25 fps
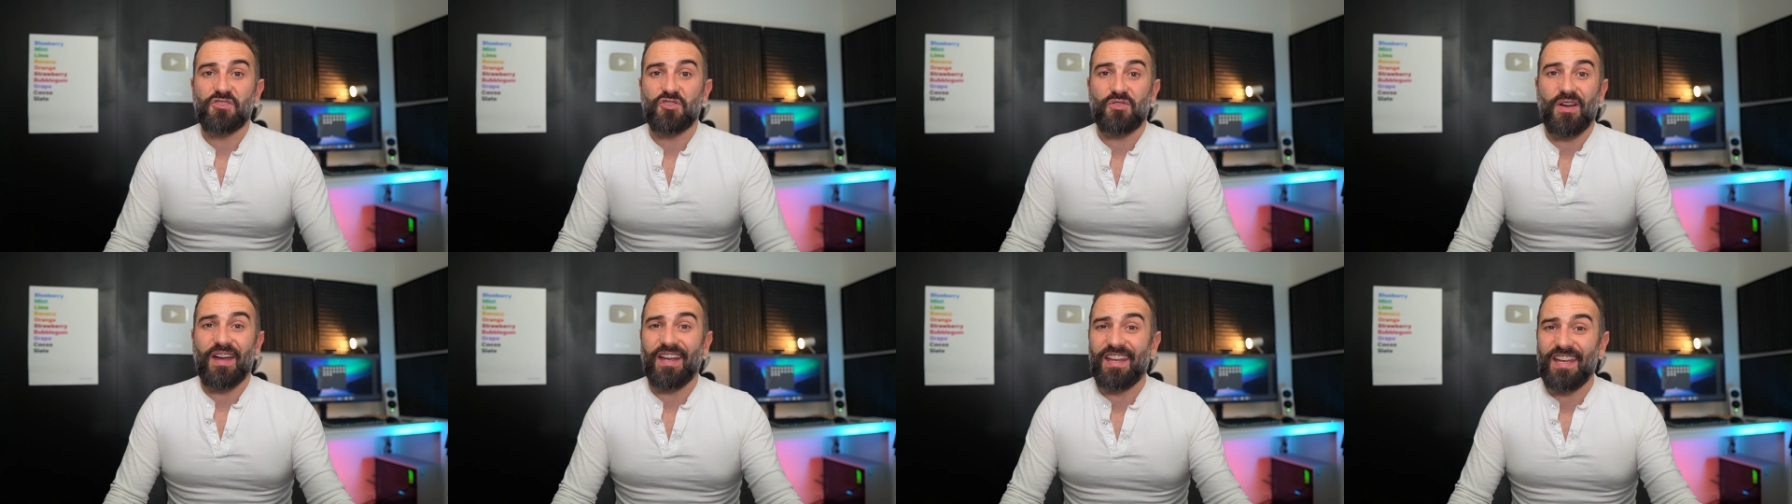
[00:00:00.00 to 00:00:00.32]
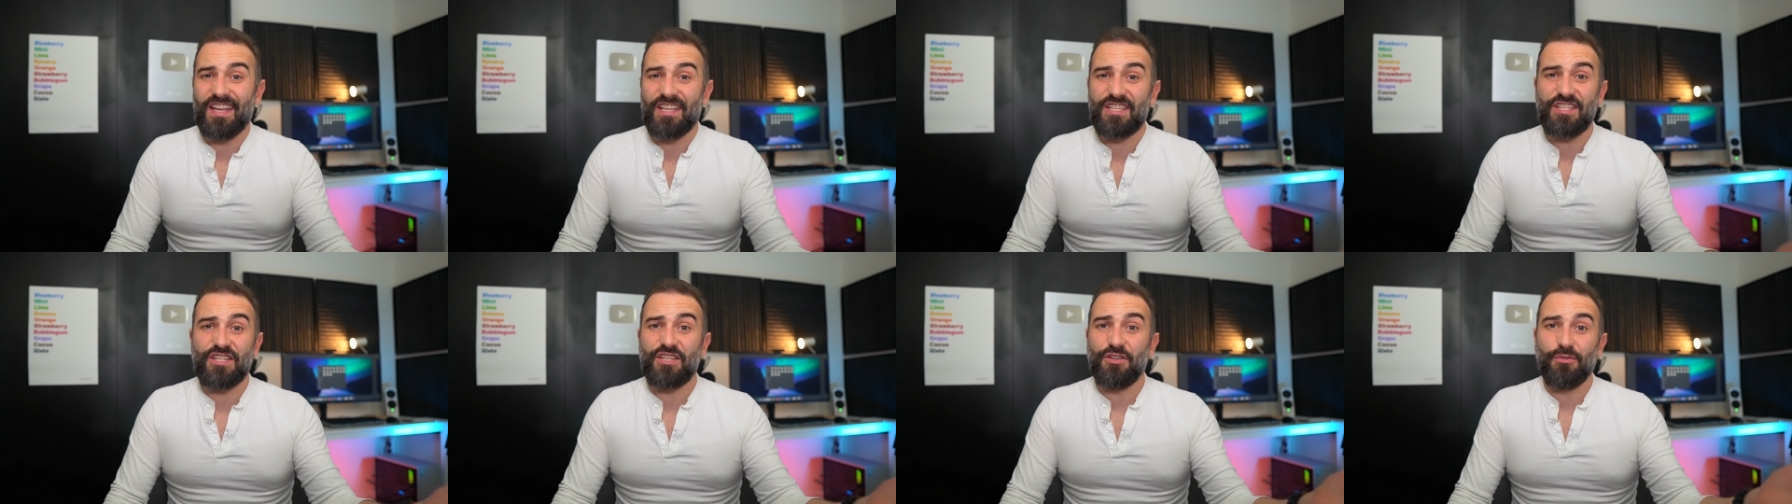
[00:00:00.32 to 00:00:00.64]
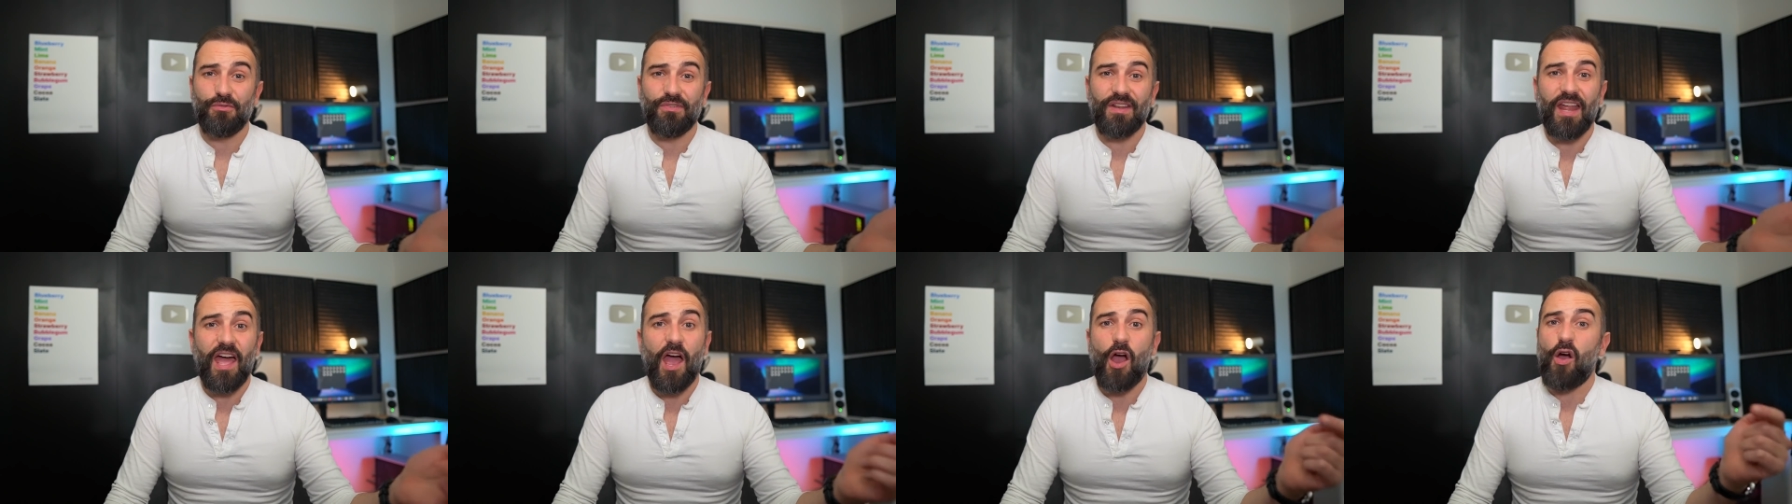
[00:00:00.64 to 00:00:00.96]
So I guess you
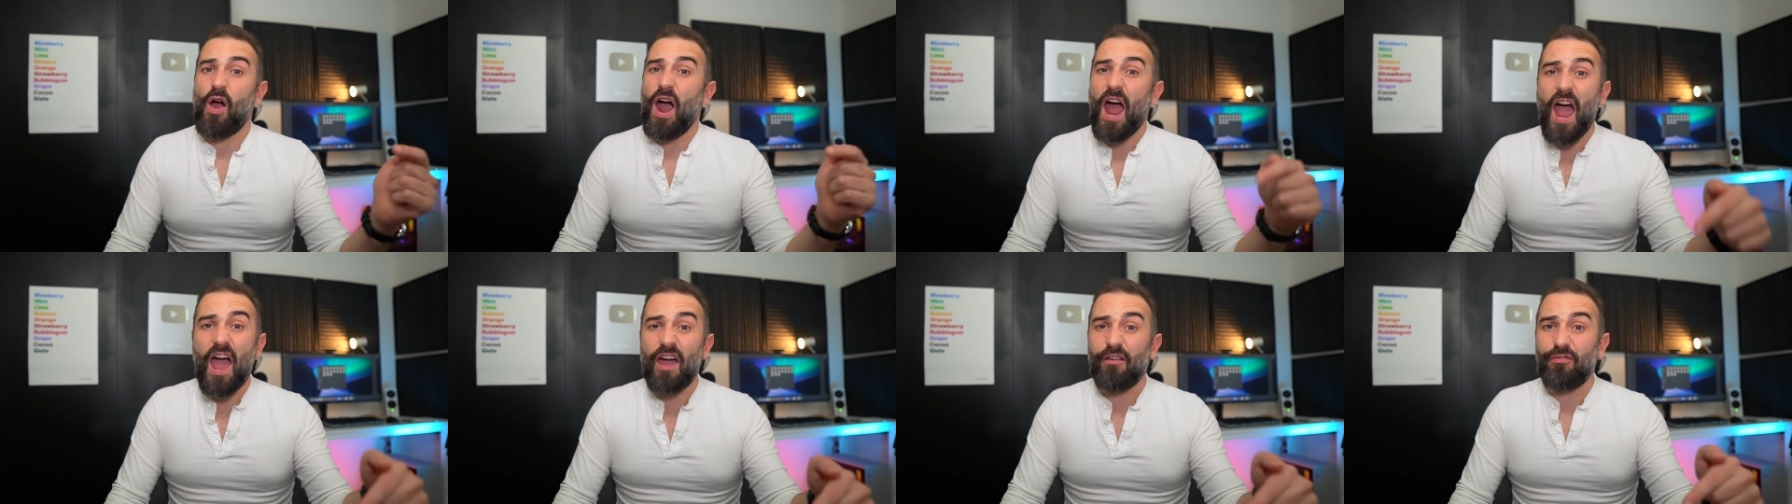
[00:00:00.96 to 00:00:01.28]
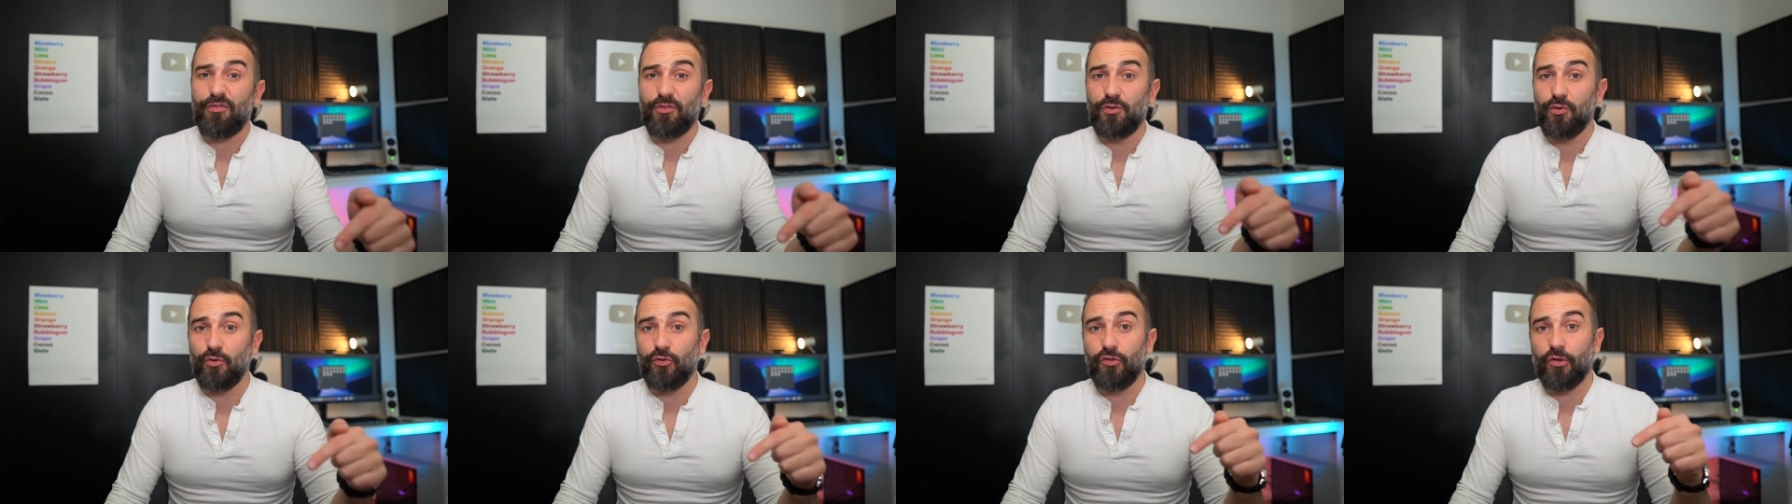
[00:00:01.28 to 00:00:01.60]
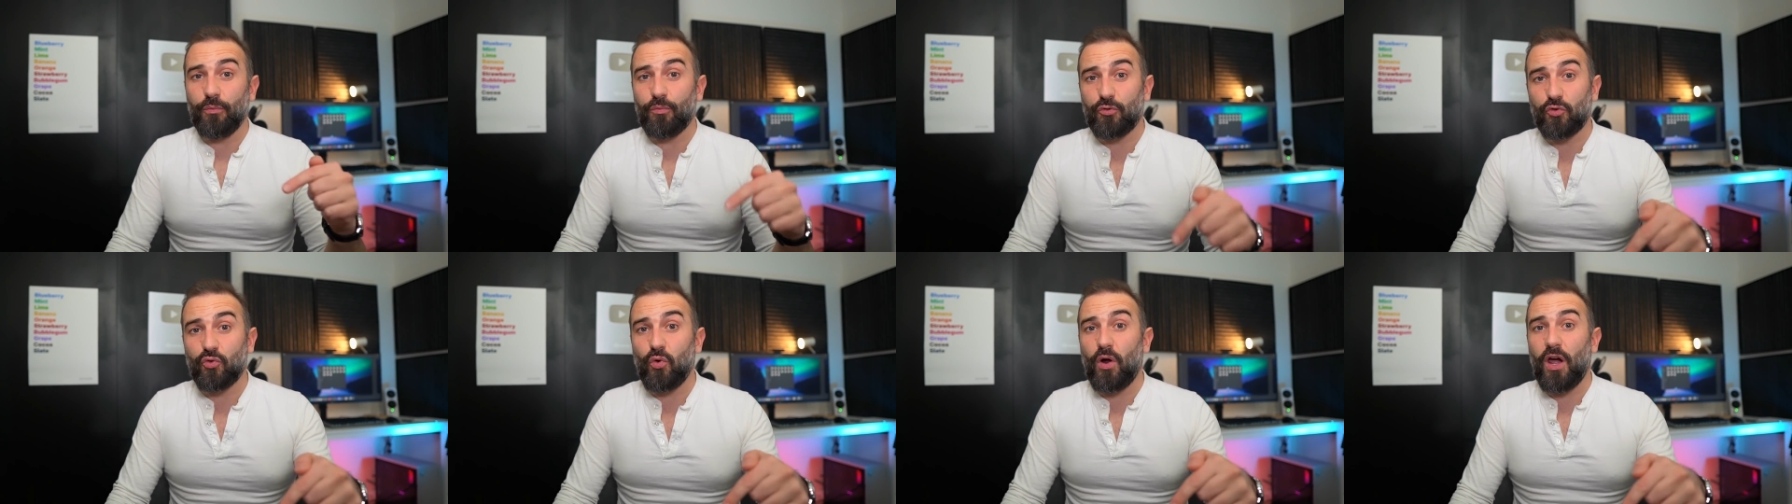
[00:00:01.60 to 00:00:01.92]
now have to
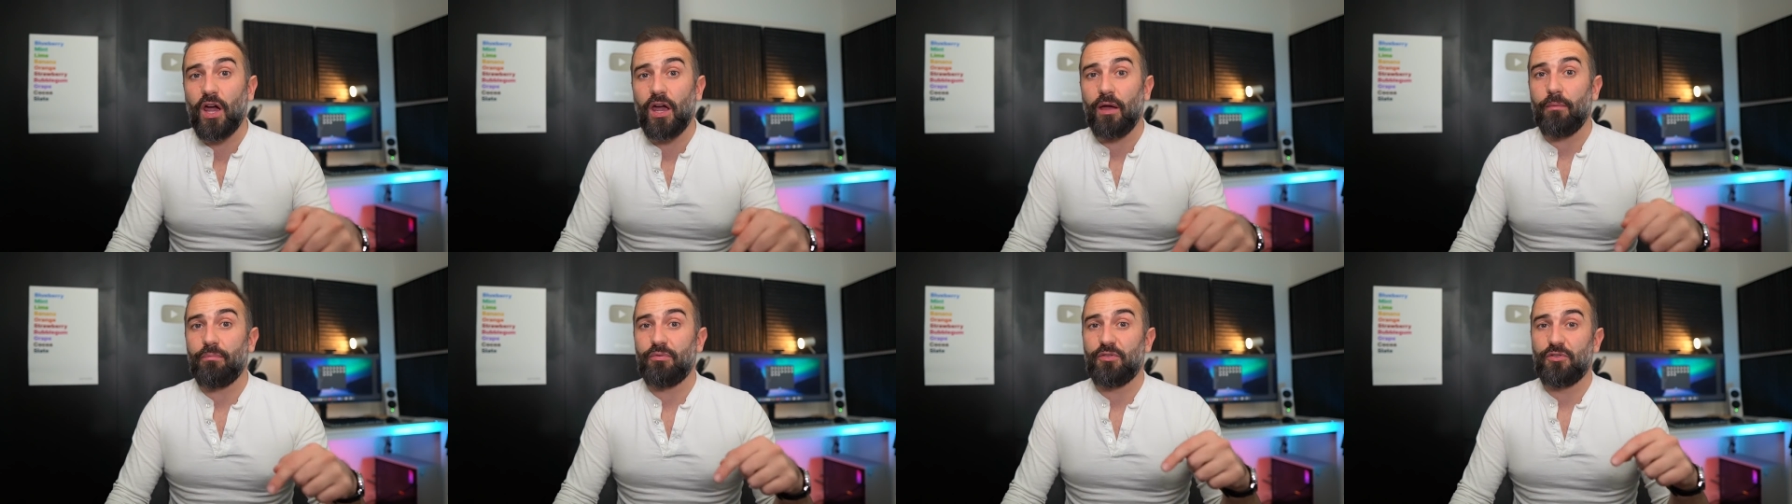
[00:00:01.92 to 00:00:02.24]
subscribe